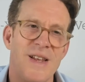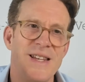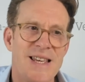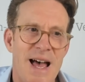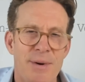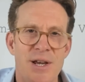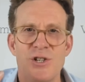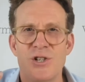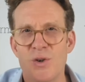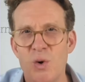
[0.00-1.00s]

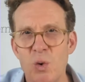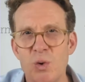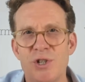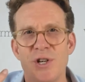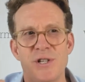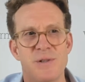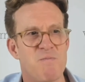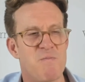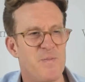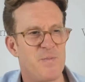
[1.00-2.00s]
damaged, altered,
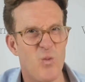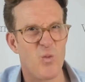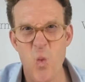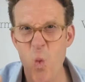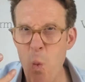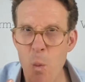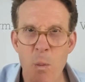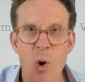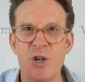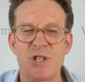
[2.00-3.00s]

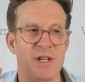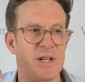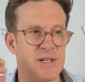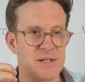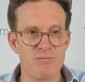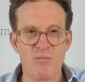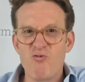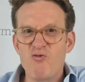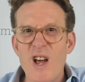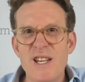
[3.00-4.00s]
moistened,
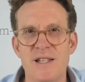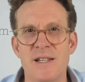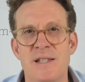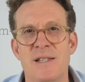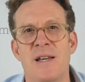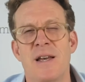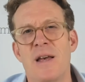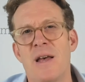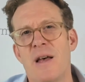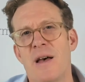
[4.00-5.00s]
reddened,
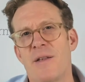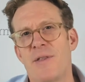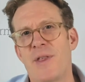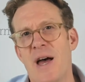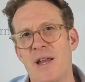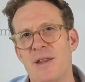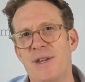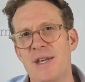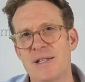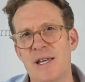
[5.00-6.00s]
that
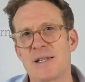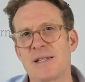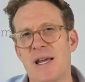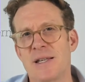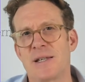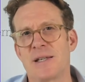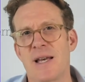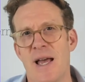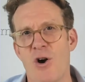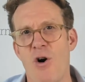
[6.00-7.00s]
these things tend to
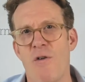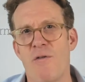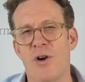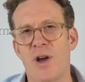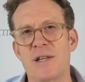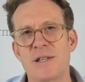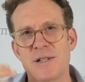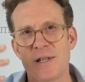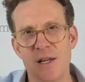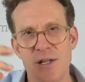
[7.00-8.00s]
take off. Okay,
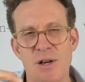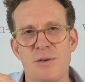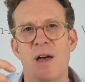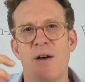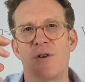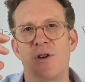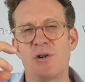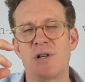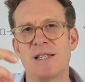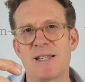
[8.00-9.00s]
because they're
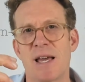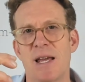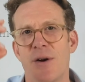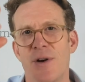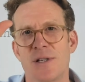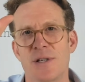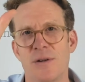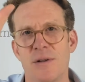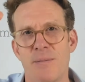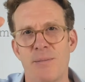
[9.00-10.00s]
usually secondary
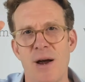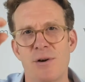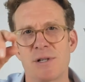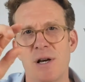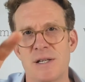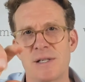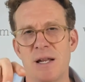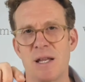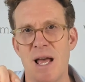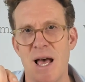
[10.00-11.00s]
to the parasites
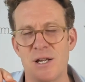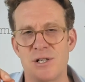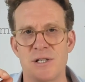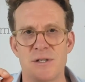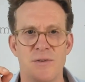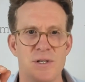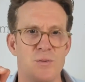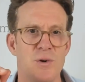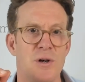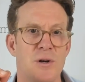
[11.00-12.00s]
and the allergies of
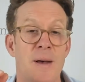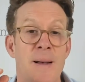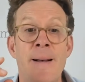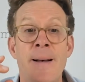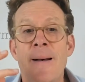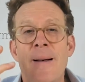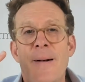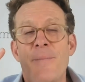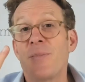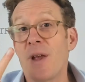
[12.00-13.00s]
this world.
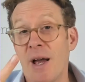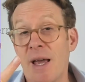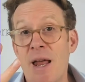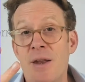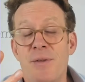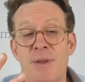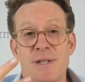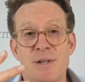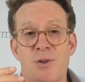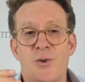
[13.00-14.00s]
Again,
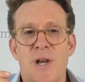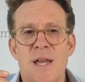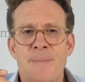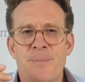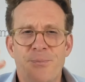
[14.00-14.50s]
there's three